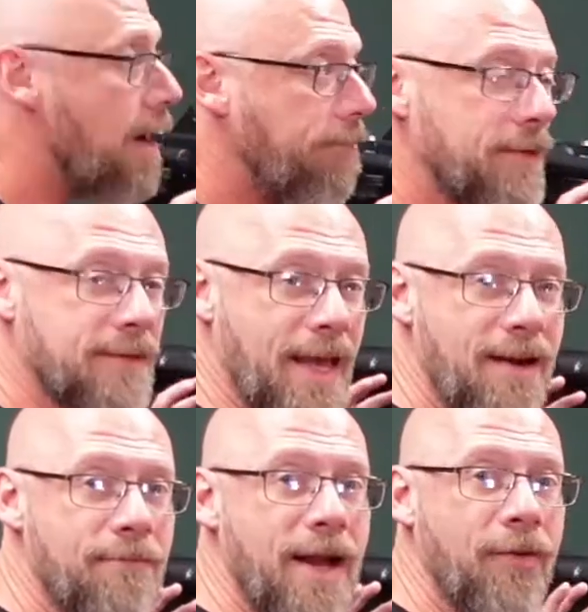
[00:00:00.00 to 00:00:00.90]
off the side
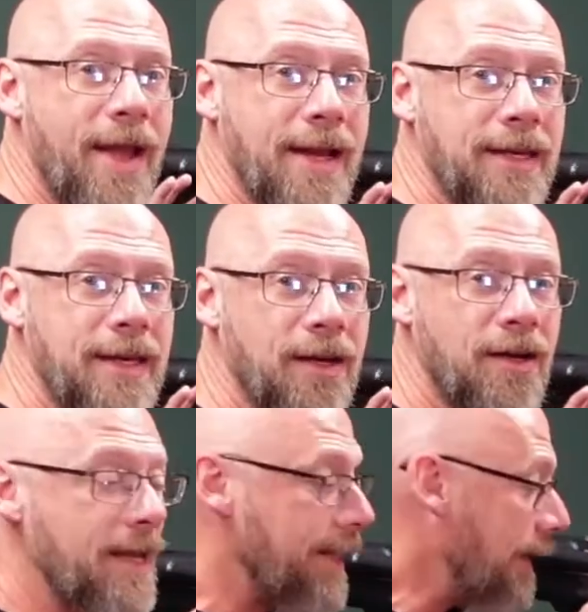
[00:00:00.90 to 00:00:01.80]
of my rack
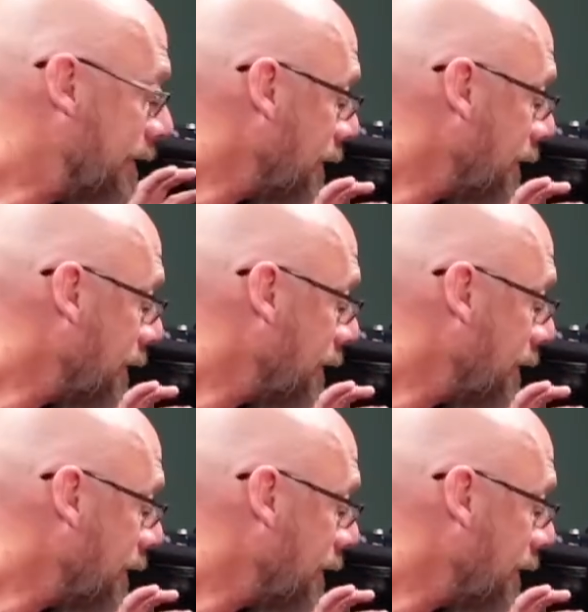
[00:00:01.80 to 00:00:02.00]
here, it